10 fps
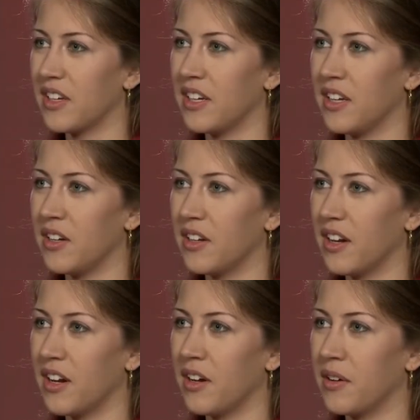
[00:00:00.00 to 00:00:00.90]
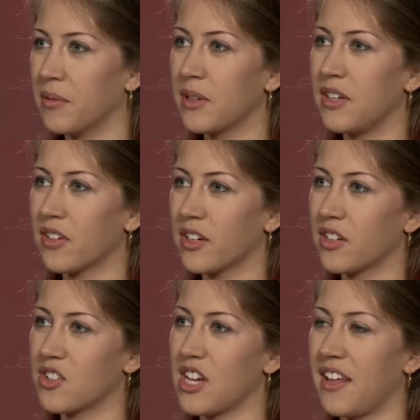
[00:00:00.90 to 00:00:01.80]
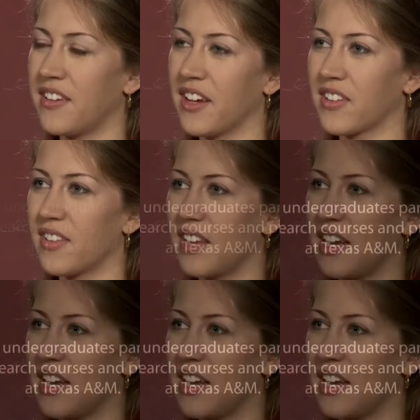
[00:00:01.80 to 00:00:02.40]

in uh, research at Texas